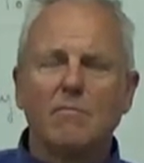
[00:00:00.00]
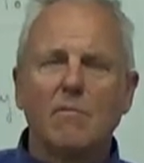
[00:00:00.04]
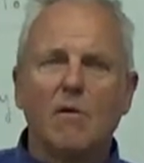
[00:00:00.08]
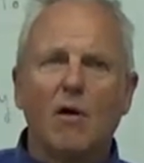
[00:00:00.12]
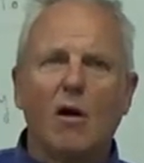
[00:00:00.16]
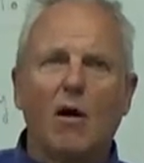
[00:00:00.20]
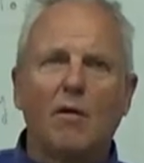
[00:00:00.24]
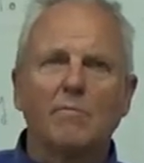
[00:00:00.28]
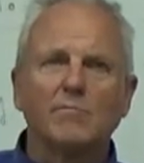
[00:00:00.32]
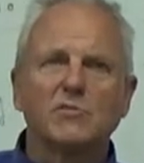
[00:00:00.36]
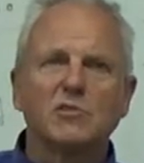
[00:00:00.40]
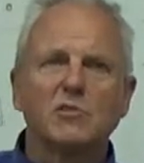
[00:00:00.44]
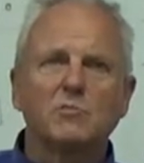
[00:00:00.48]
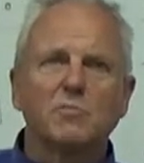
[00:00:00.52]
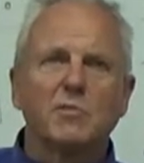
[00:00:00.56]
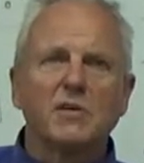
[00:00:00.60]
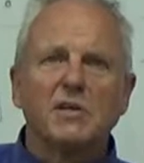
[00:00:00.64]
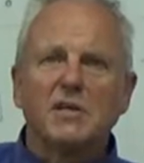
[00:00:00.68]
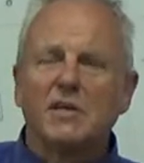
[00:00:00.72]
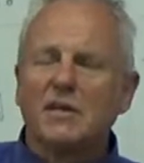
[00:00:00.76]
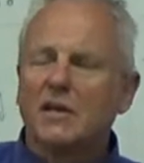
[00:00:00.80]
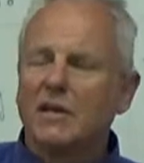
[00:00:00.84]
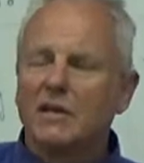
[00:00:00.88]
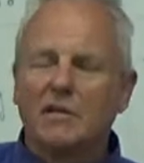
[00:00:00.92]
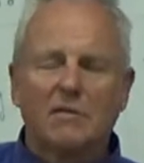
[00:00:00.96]
I'm
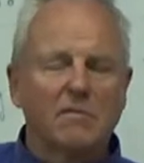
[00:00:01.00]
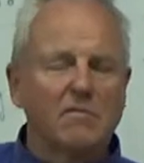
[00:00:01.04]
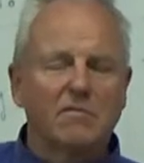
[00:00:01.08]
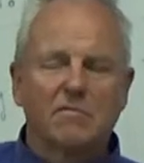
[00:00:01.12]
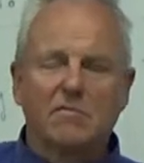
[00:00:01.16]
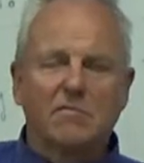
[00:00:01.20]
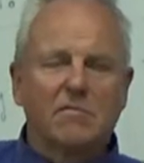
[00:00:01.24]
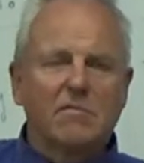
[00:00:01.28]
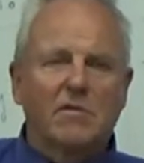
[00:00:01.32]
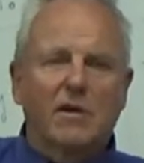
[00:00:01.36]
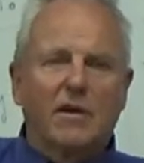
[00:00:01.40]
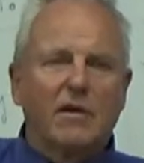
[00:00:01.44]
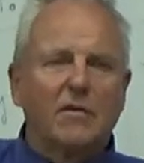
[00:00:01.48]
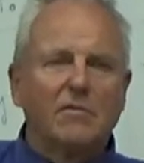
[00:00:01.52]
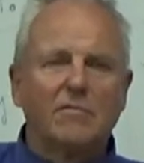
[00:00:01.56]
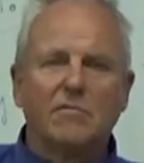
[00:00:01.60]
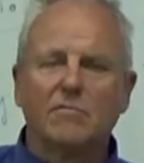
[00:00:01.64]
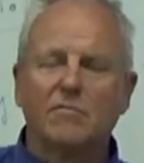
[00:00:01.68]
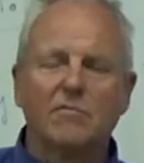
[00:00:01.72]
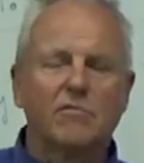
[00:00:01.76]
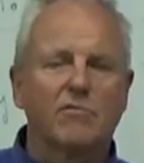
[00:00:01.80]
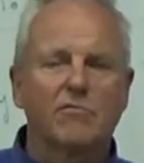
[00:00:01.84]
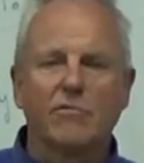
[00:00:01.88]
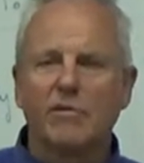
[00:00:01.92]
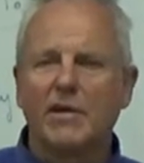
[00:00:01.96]
speaking at
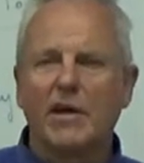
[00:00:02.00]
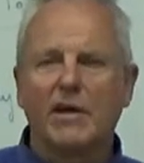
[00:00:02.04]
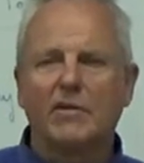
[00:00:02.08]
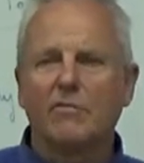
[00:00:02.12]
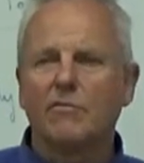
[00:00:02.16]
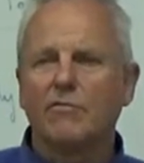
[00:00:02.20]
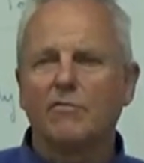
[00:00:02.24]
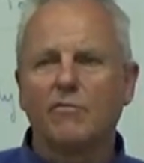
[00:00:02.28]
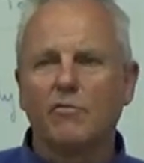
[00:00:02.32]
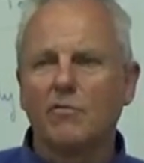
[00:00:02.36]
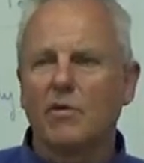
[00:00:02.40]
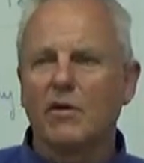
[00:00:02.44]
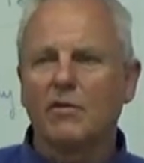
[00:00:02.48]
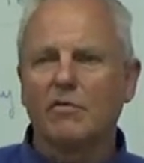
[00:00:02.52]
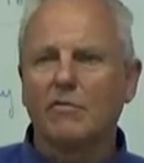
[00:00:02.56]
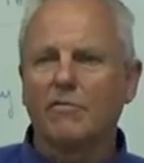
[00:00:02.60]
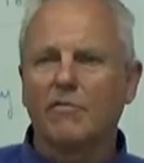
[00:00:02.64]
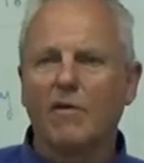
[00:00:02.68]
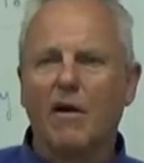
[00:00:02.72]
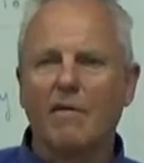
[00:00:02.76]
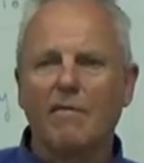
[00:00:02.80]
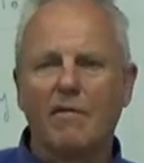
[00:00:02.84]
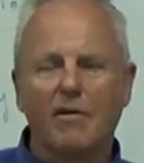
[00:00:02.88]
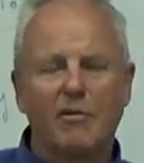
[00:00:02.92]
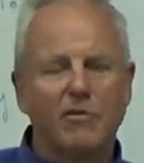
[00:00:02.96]
300, 400,
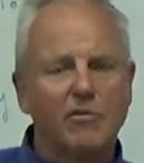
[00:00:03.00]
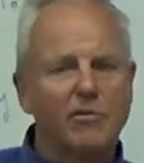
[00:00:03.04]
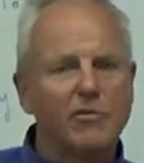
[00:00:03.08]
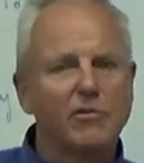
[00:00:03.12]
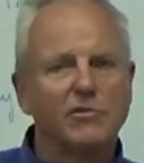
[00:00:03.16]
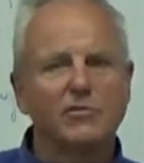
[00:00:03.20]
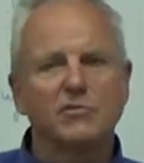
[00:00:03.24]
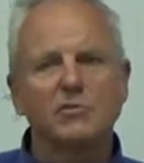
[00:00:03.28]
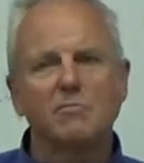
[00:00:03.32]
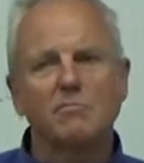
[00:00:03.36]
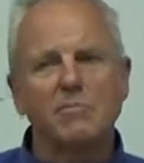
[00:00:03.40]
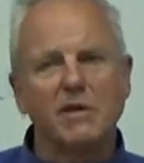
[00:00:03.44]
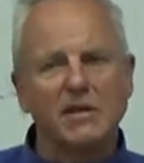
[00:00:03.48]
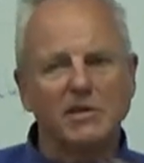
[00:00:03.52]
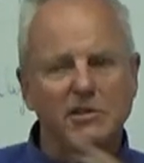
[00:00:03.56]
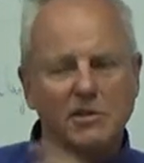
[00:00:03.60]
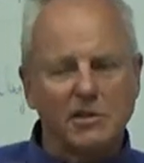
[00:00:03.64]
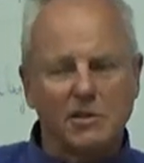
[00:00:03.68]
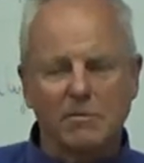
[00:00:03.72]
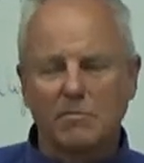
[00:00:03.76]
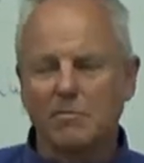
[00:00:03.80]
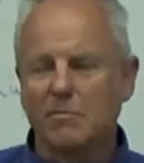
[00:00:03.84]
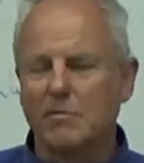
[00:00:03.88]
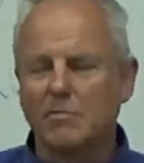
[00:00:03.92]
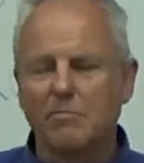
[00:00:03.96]
500 hertz, a
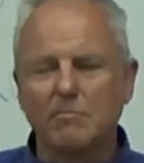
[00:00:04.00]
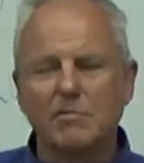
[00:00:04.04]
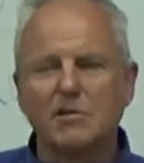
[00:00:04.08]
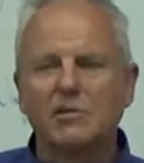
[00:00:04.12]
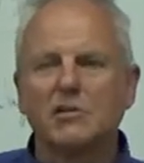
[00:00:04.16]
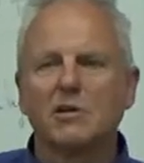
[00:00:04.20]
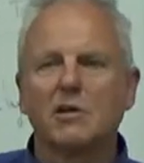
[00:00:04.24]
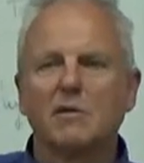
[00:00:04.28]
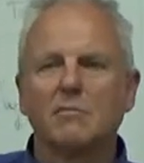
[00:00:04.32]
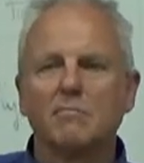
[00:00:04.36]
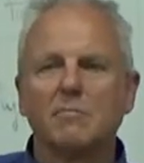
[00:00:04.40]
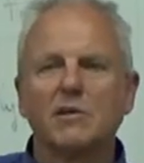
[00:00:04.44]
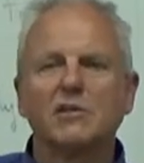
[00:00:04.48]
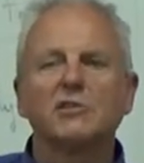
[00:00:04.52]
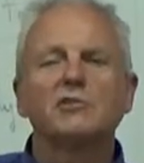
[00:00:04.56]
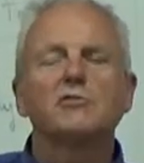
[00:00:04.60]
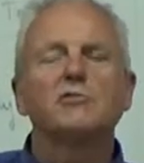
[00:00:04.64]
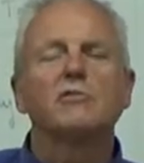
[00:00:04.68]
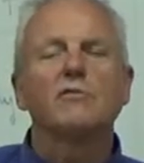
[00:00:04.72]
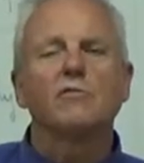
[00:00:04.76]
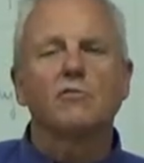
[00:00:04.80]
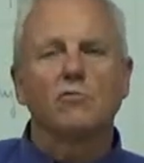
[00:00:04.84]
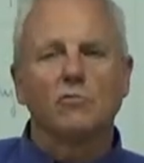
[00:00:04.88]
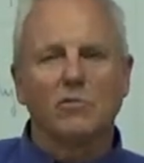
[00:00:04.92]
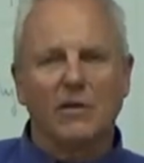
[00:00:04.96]
mixture
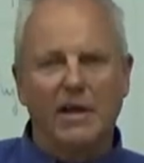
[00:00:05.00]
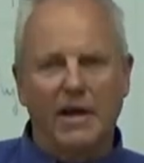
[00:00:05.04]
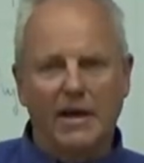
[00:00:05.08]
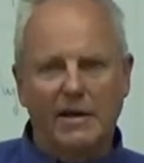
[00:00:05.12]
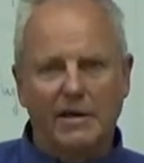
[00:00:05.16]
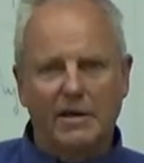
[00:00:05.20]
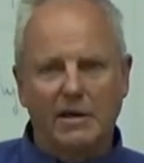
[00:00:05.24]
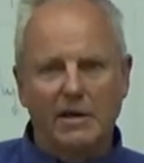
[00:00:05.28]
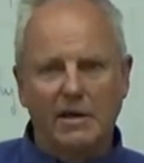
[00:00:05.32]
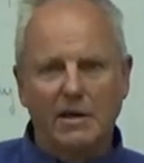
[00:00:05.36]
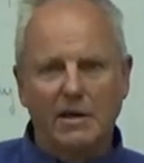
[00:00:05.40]
of all that.